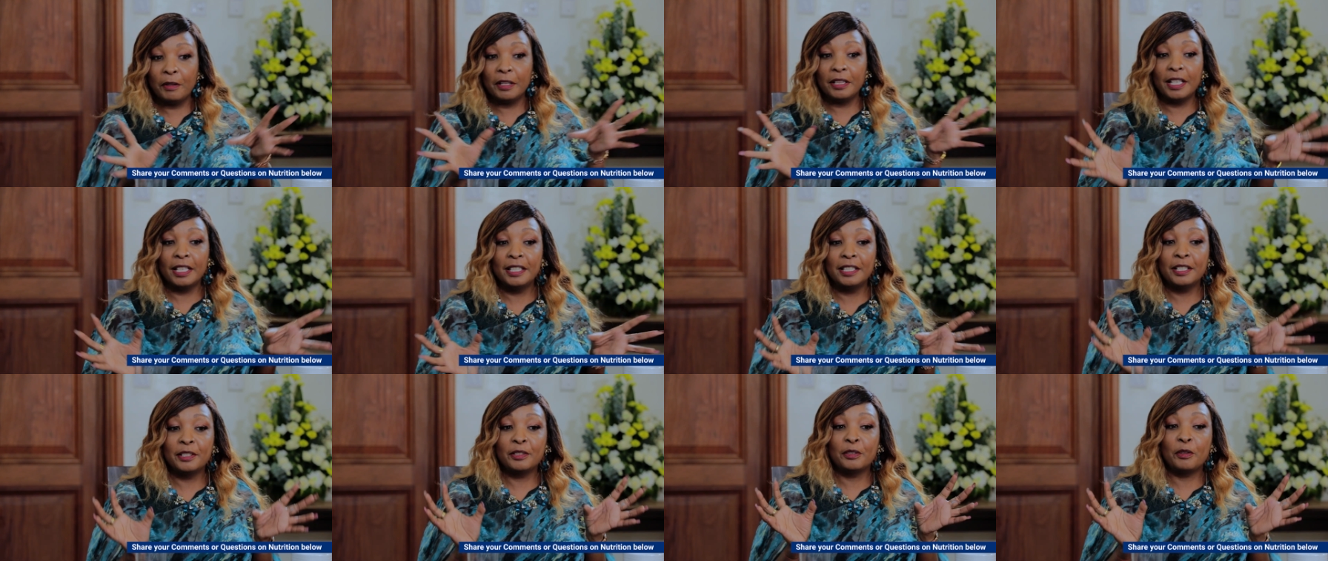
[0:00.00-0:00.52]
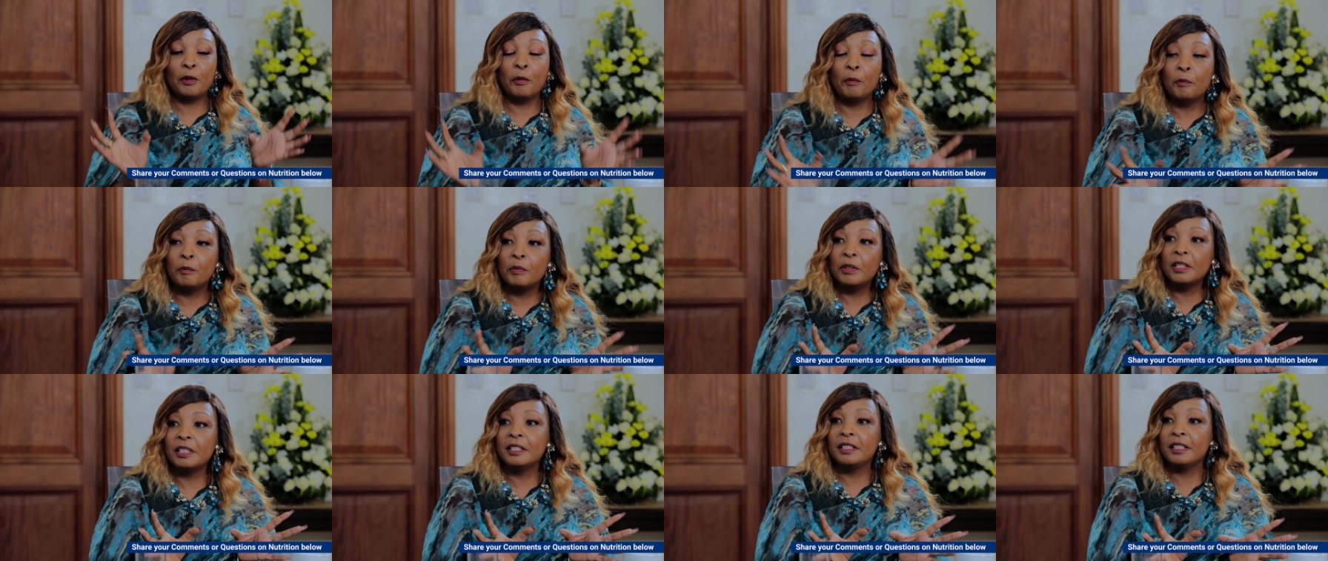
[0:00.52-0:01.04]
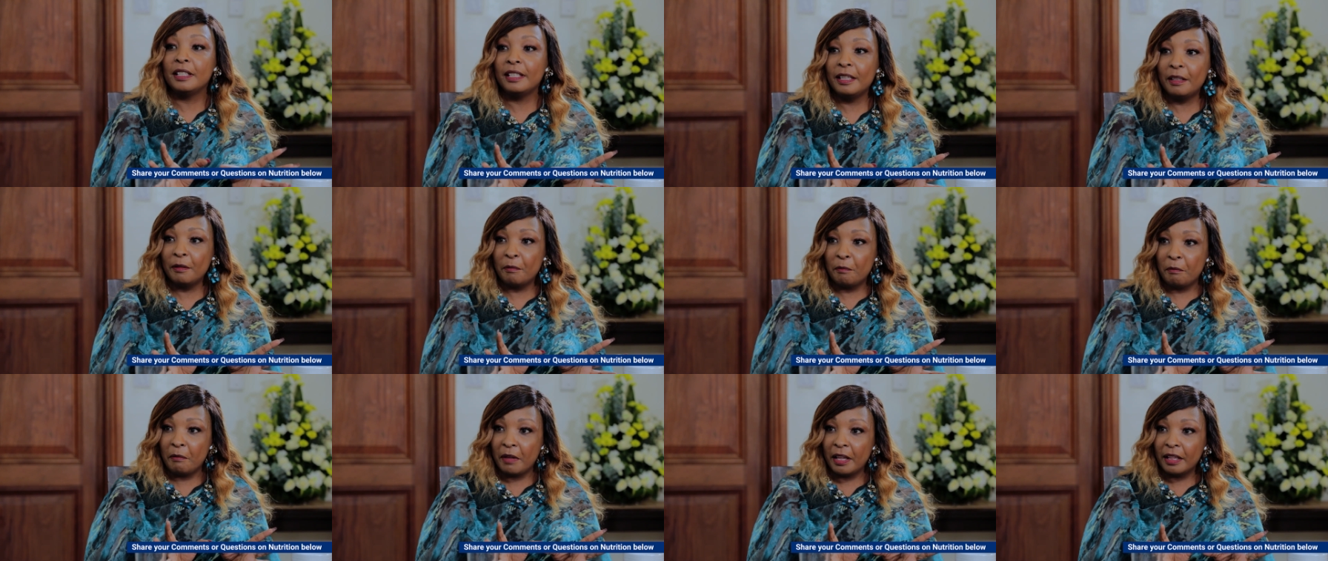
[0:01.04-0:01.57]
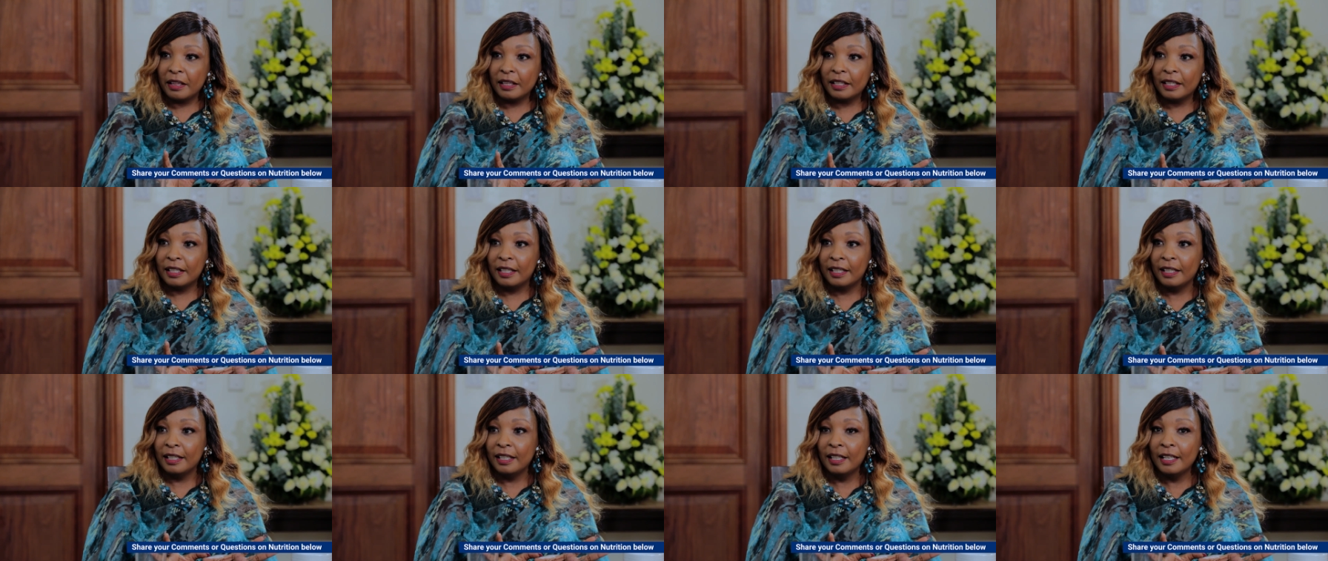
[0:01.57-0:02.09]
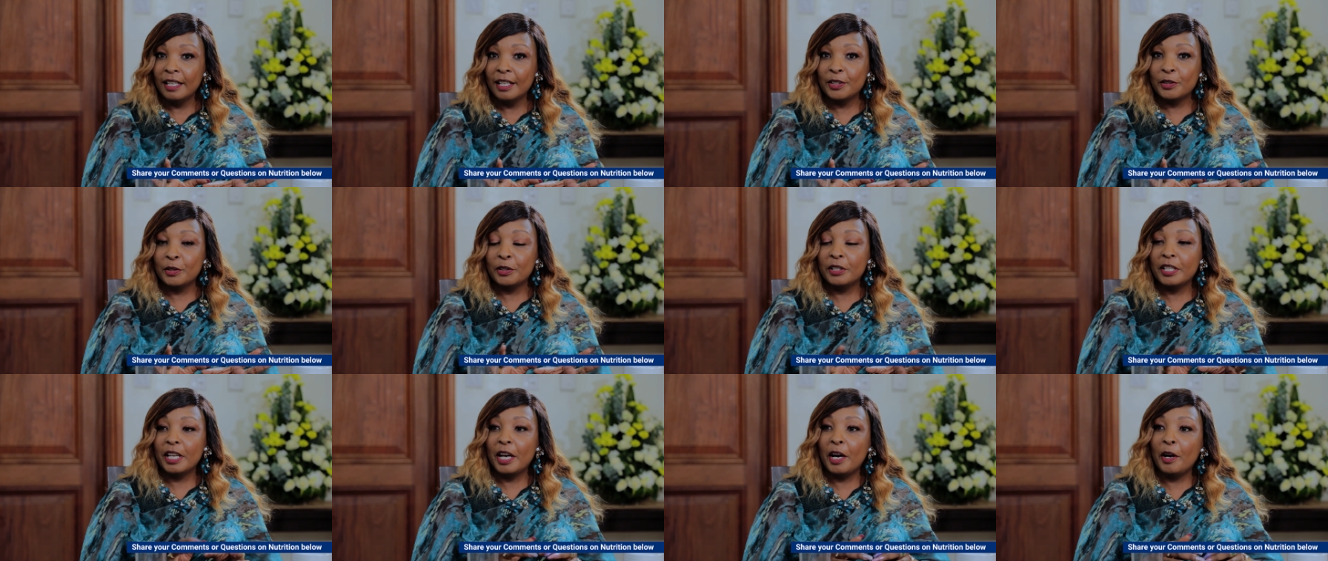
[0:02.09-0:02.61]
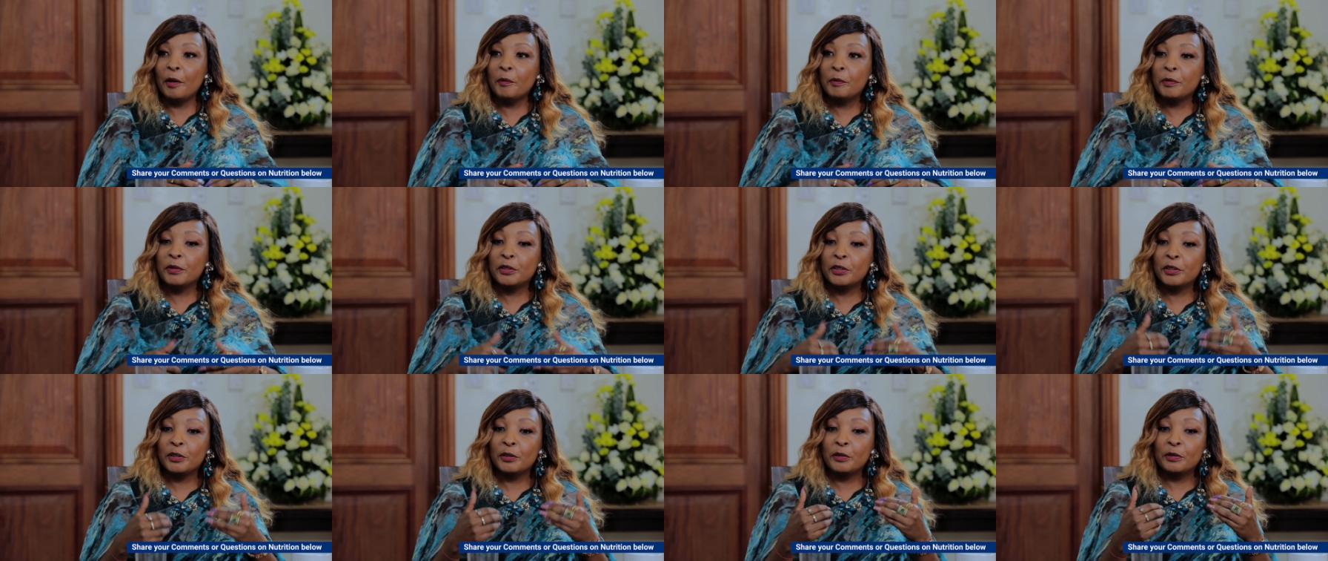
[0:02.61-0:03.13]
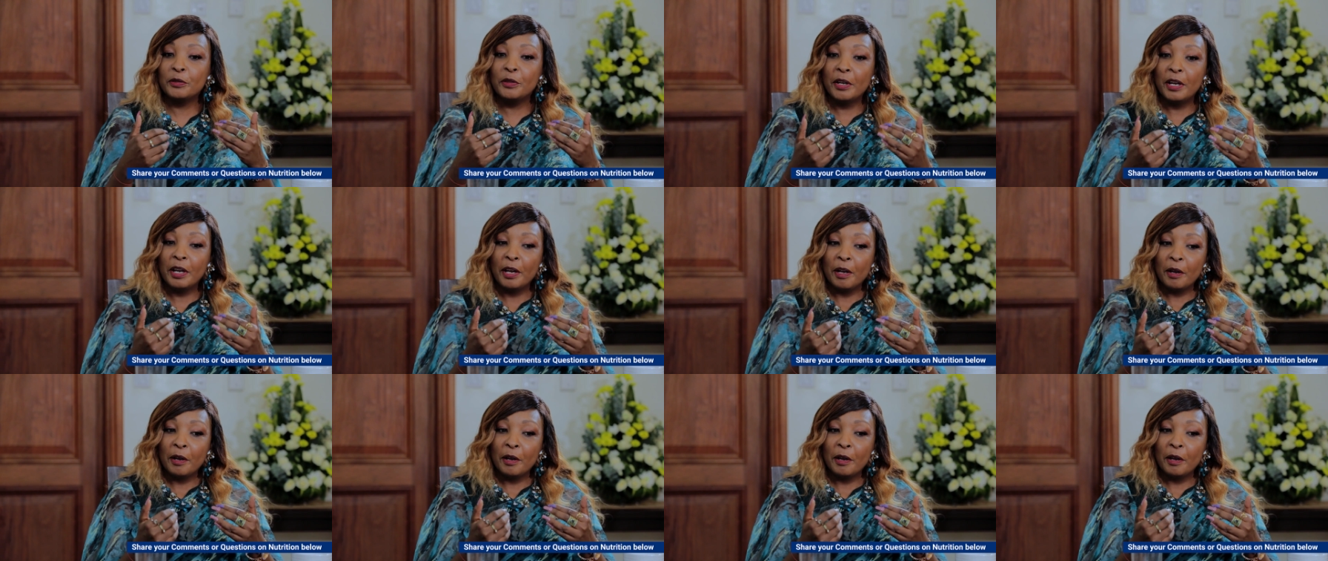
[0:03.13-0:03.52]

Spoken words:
and that is complete in the milk. So it helps you